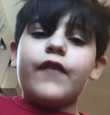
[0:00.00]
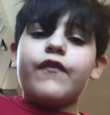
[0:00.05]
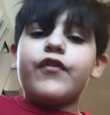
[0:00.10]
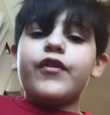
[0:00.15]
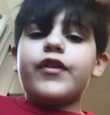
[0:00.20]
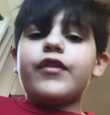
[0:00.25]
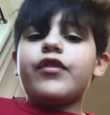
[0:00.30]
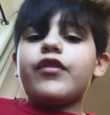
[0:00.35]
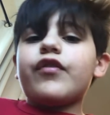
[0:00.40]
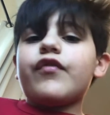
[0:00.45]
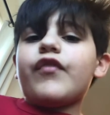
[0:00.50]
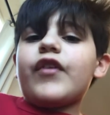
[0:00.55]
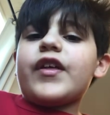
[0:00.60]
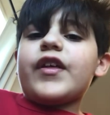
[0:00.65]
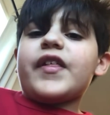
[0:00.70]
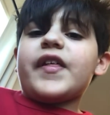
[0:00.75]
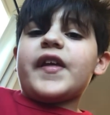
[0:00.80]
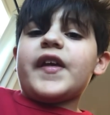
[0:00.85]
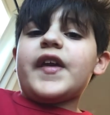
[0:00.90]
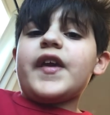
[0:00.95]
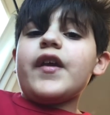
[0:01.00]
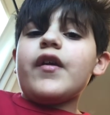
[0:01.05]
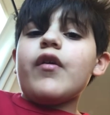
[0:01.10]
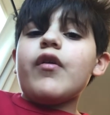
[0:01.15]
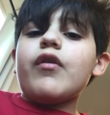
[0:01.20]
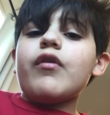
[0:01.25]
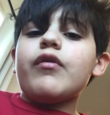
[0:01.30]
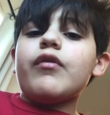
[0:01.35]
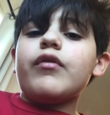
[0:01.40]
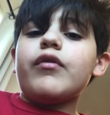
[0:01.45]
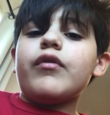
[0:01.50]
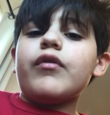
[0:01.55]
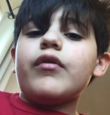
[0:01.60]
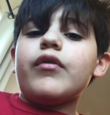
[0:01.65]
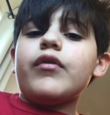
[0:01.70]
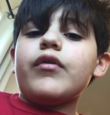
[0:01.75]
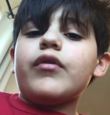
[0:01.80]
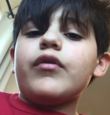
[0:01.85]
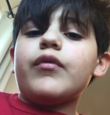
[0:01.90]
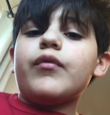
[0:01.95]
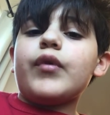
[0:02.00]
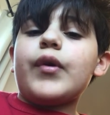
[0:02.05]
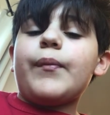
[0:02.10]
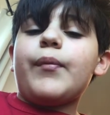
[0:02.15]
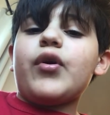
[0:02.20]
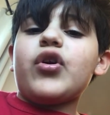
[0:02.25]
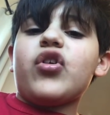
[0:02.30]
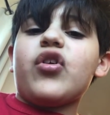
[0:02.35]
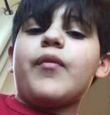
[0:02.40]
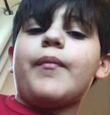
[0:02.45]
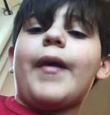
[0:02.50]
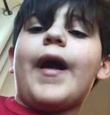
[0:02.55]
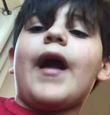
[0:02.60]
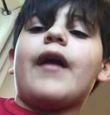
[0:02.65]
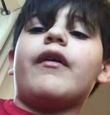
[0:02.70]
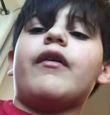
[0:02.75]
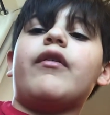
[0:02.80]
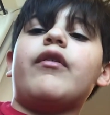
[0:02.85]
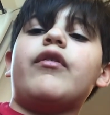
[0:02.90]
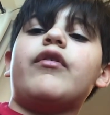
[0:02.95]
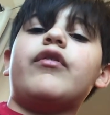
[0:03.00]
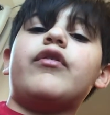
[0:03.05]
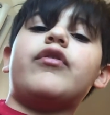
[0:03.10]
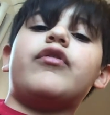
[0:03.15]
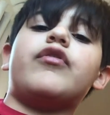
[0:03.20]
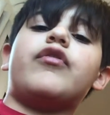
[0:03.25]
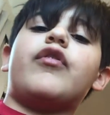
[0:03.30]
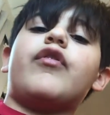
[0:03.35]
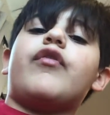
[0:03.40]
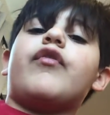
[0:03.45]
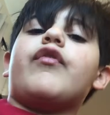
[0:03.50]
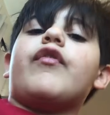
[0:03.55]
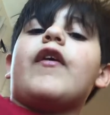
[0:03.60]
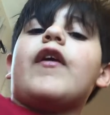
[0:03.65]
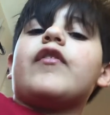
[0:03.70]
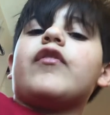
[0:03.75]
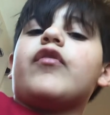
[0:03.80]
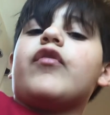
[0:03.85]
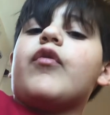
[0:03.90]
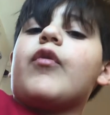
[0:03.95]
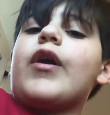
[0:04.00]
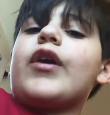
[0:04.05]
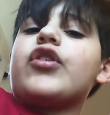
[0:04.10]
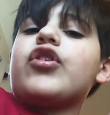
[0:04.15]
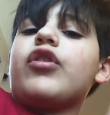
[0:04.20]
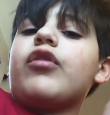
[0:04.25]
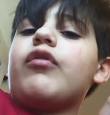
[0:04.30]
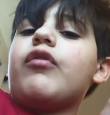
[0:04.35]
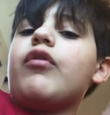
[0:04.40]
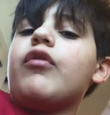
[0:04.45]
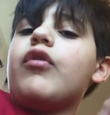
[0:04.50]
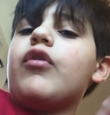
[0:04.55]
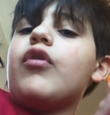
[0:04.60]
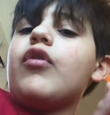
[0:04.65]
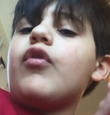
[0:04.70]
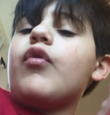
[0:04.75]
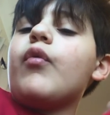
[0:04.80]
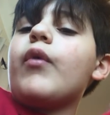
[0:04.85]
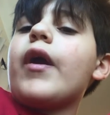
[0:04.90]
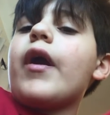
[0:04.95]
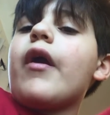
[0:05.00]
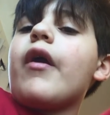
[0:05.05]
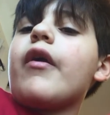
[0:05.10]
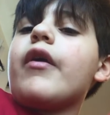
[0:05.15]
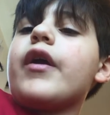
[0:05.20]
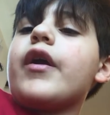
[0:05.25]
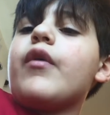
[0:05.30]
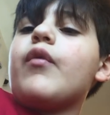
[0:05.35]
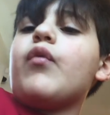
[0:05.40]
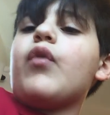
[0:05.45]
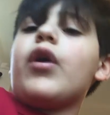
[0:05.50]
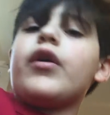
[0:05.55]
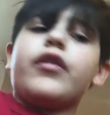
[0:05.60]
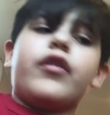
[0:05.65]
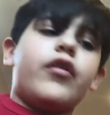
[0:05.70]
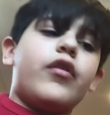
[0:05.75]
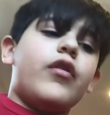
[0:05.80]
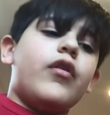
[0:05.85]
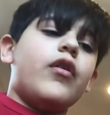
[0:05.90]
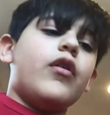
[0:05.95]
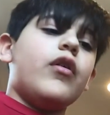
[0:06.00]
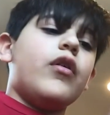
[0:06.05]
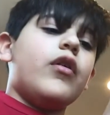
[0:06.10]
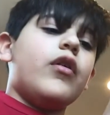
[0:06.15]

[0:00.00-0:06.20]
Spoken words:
if it's facing here, we push it back to that direction where it was.